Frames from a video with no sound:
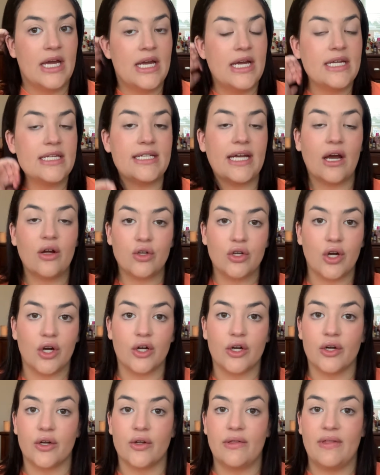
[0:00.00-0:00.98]
down to
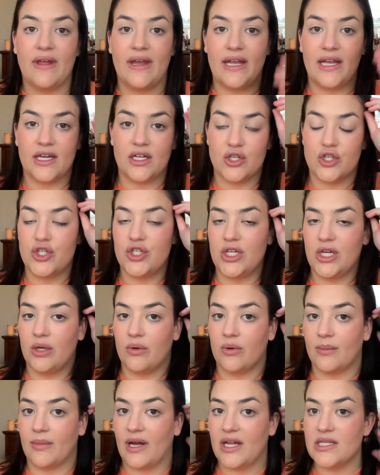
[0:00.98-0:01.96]
earth, and she
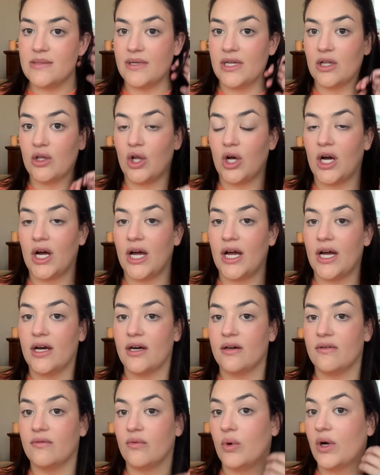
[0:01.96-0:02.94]
reminds me a lot
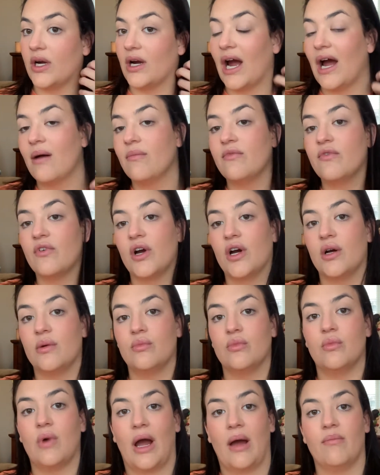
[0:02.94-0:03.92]
of where I'm
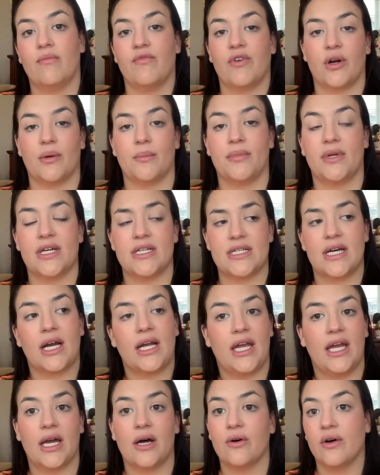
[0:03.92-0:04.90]
from. I'm from
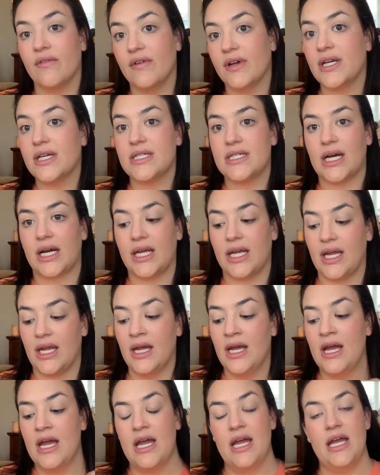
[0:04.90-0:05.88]
Kentucky. I live in Kentucky,
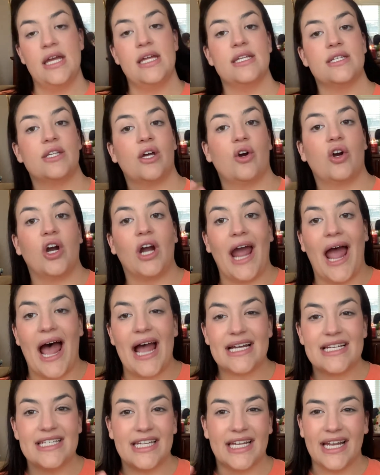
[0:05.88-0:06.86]
and so her
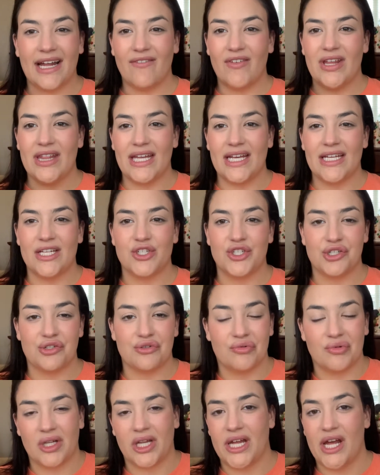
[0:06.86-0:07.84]
accent and everything is just
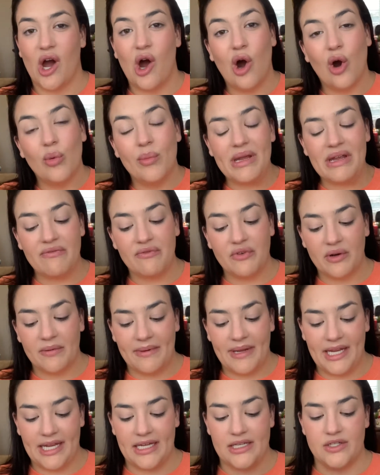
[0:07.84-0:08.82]
really homey for
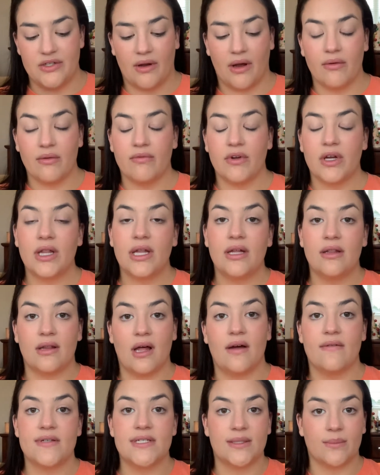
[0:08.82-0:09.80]
me, and so I really
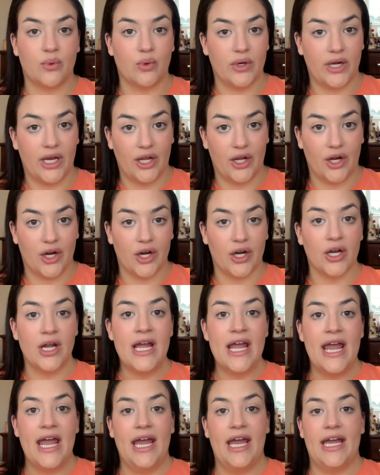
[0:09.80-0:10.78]
love supporting her
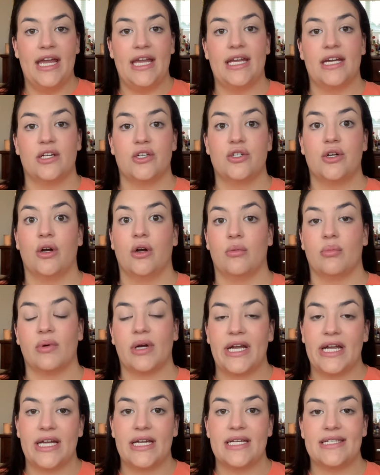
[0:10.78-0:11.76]
and her
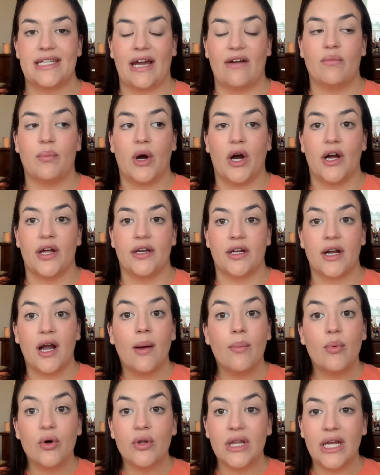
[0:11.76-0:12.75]
brands. I've bought in a
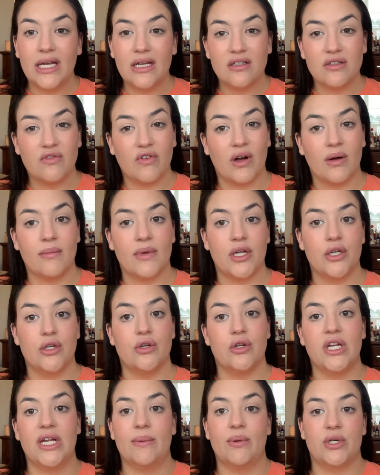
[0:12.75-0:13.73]
couple things from
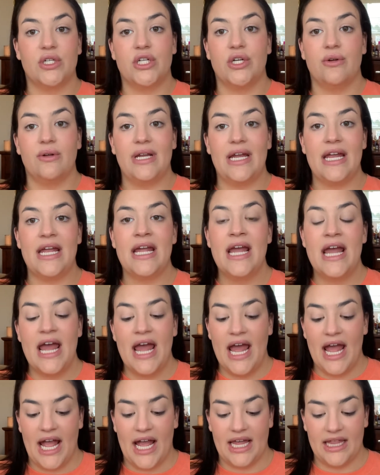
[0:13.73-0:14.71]
Nudie Patootie,
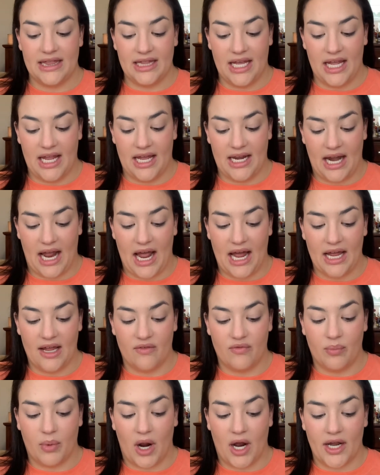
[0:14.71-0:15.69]
and then
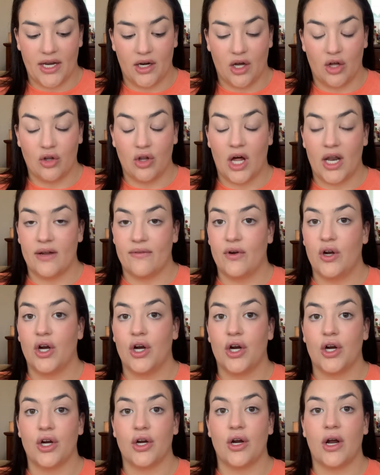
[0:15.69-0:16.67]
I've bought in a lot of
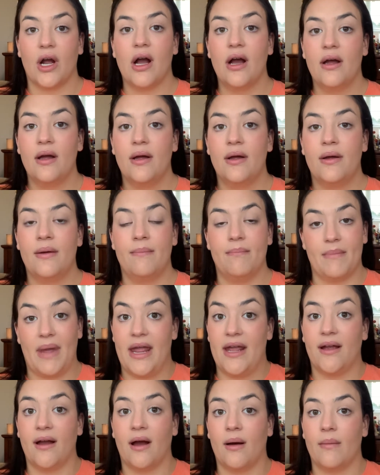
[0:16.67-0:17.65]
her
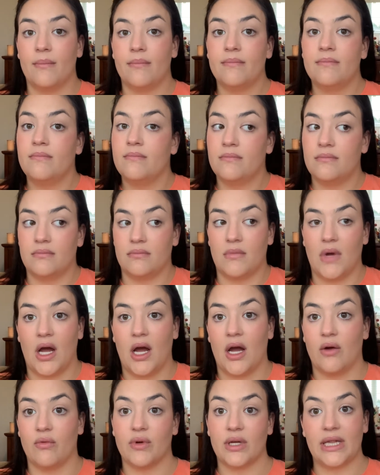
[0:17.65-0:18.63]
makeup
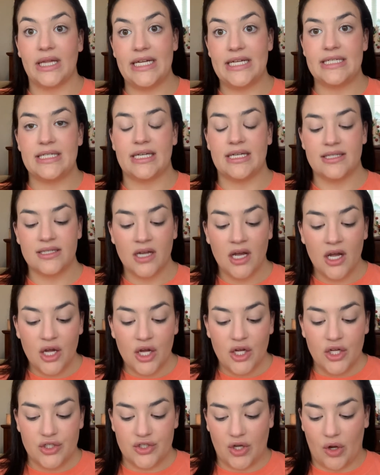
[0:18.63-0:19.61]
releases.
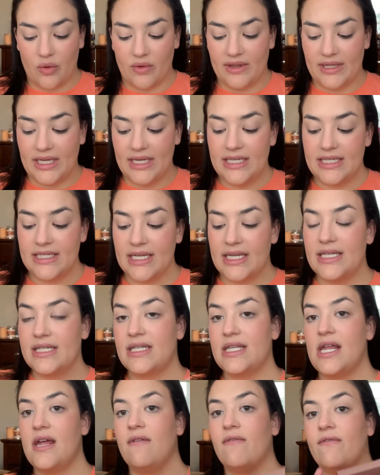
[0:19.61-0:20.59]
So this is
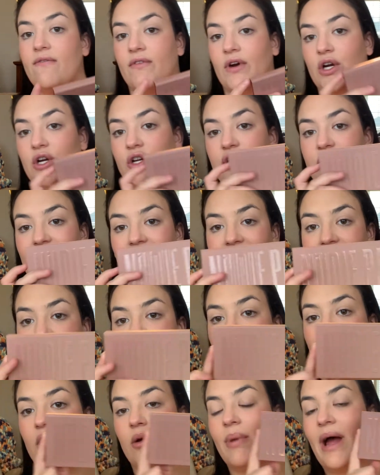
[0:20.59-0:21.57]
the first
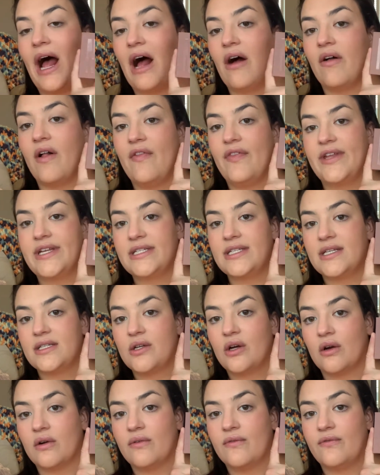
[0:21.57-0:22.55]
eyeshadow palette. This is
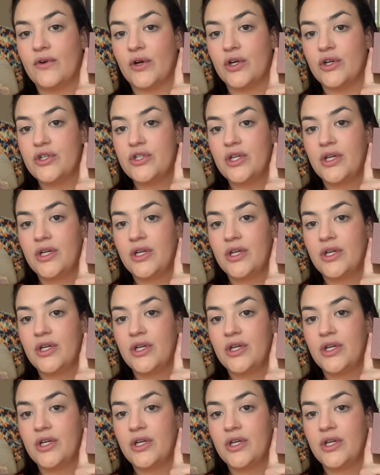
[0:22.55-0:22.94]
her first